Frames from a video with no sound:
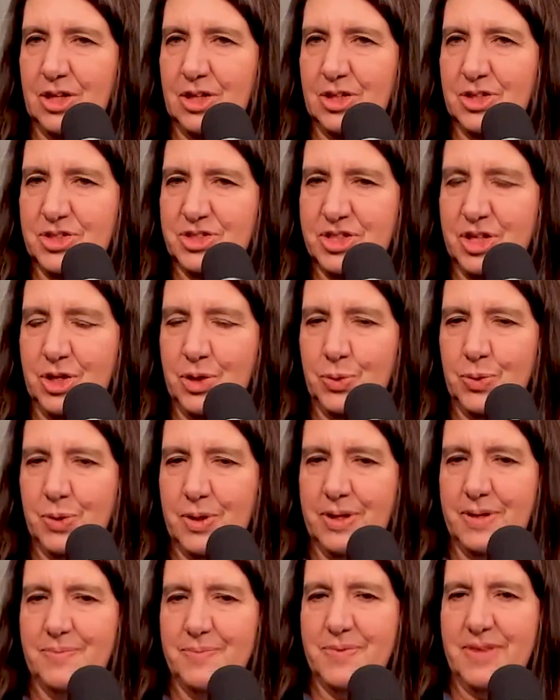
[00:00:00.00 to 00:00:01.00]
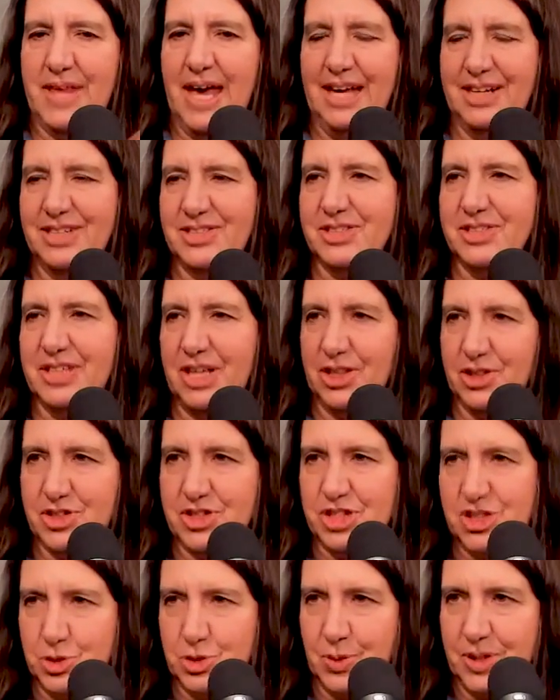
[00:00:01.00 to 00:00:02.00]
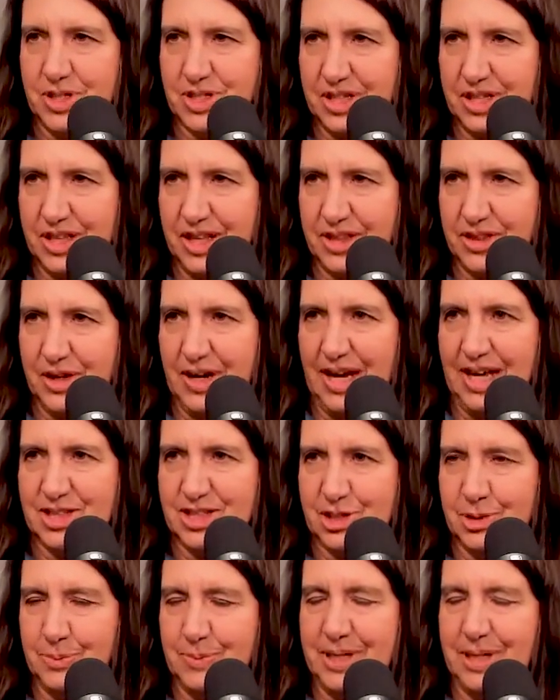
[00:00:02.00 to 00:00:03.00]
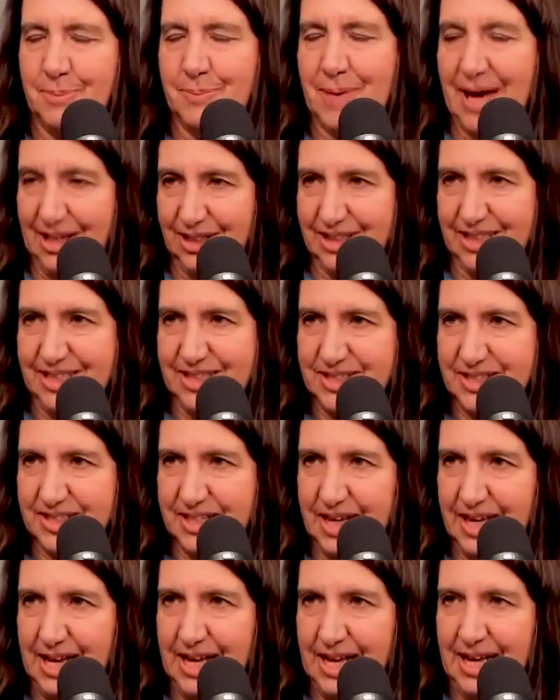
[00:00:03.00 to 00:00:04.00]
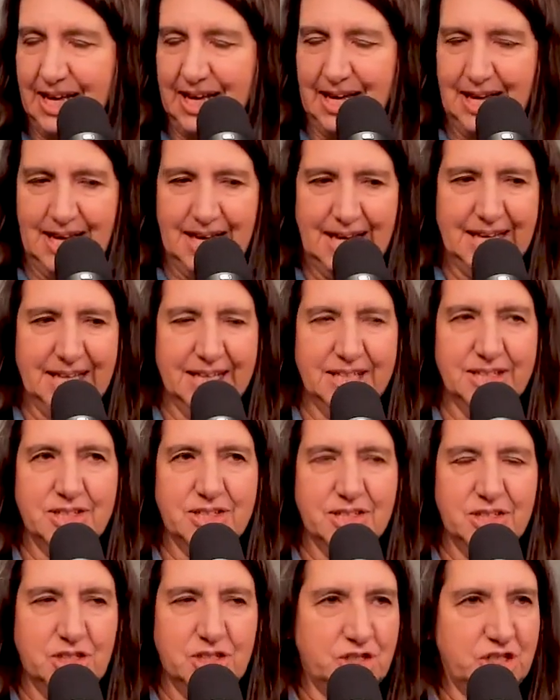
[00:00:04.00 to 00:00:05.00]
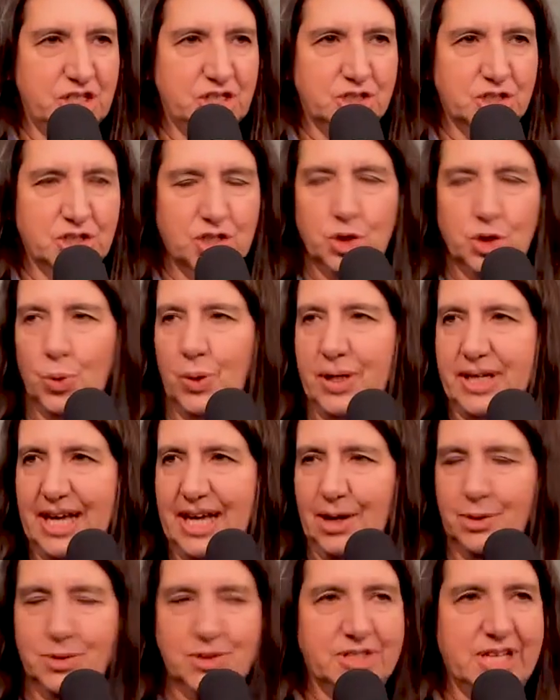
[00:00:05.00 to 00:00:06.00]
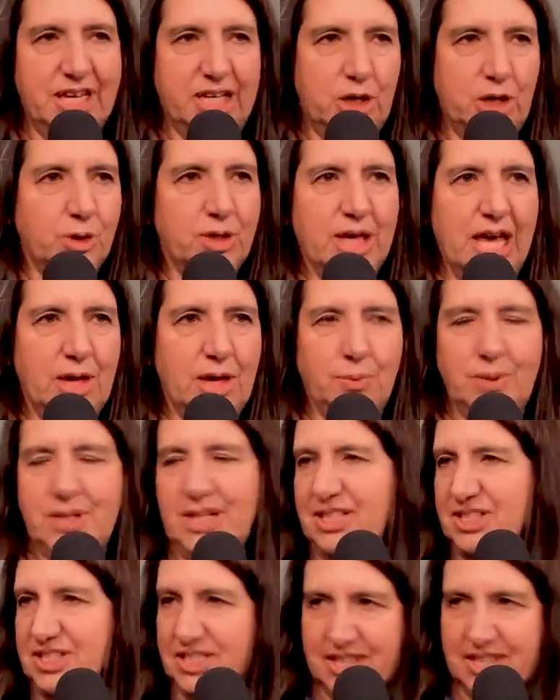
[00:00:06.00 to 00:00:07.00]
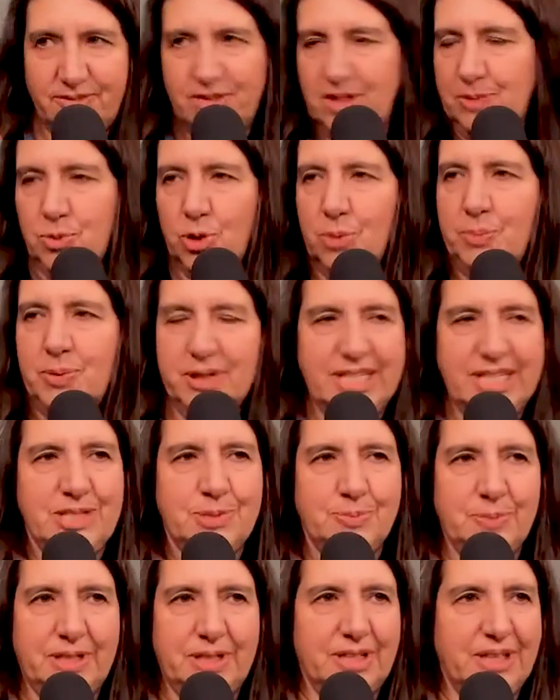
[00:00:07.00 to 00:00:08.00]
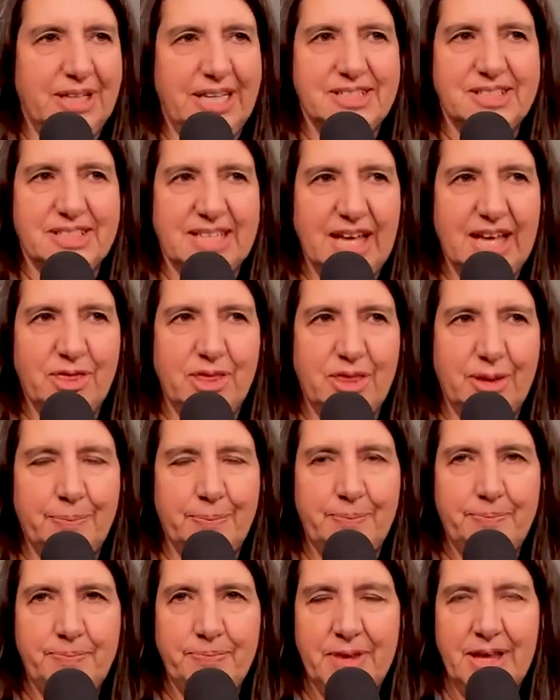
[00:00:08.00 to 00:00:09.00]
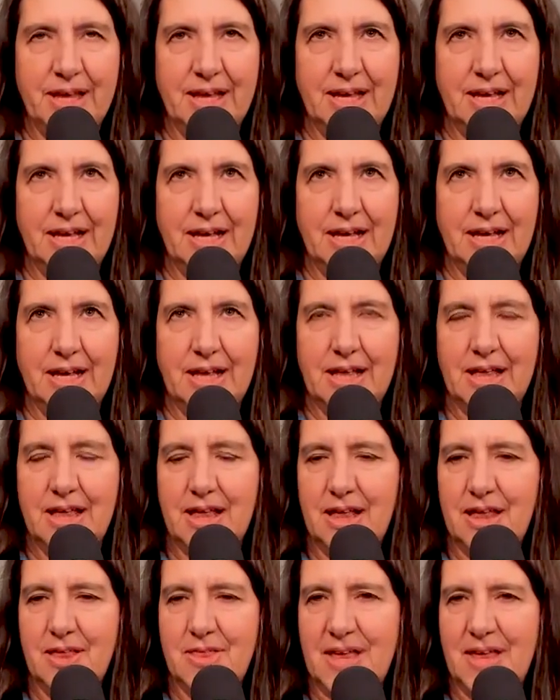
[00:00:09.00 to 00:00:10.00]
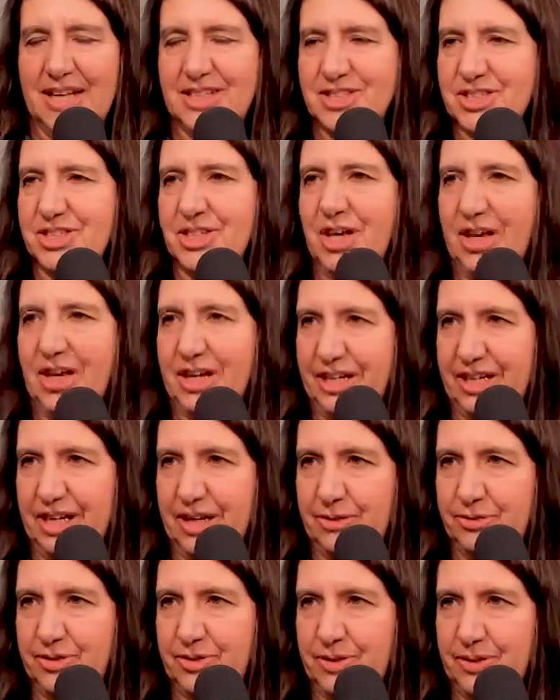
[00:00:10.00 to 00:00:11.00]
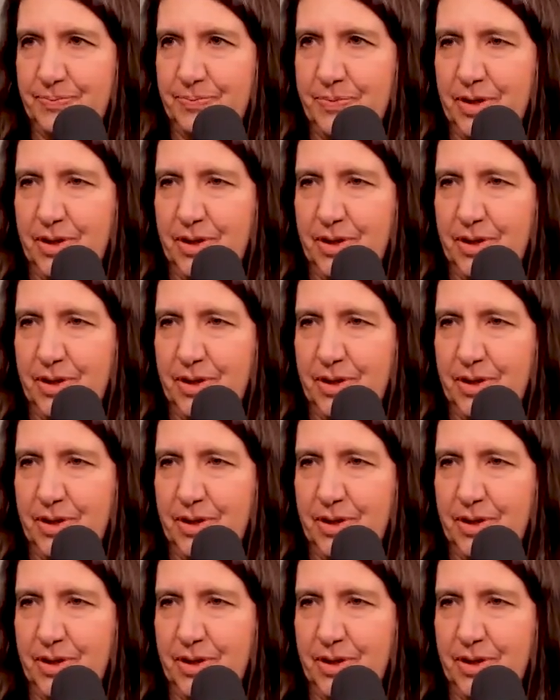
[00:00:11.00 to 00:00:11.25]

So that is another situation that there has to be a balance. Mm-hmm. And just going out and saying, okay, we need 70 more policemen, let's get them, that's not enough. Mm-hmm.